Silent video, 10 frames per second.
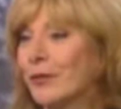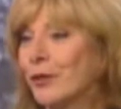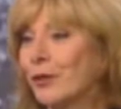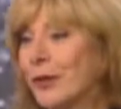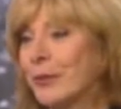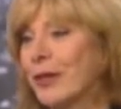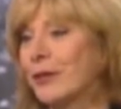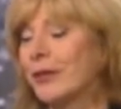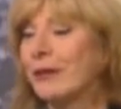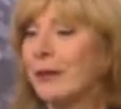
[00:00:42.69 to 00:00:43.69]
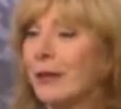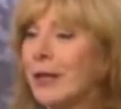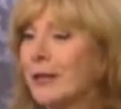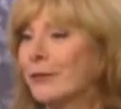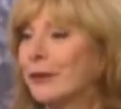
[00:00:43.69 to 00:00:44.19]
described to others, a
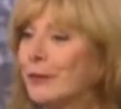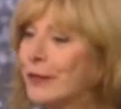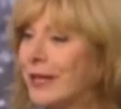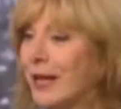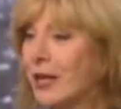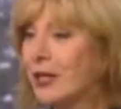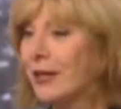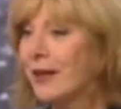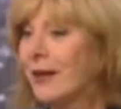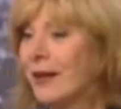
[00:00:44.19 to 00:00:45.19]
kind of living hell,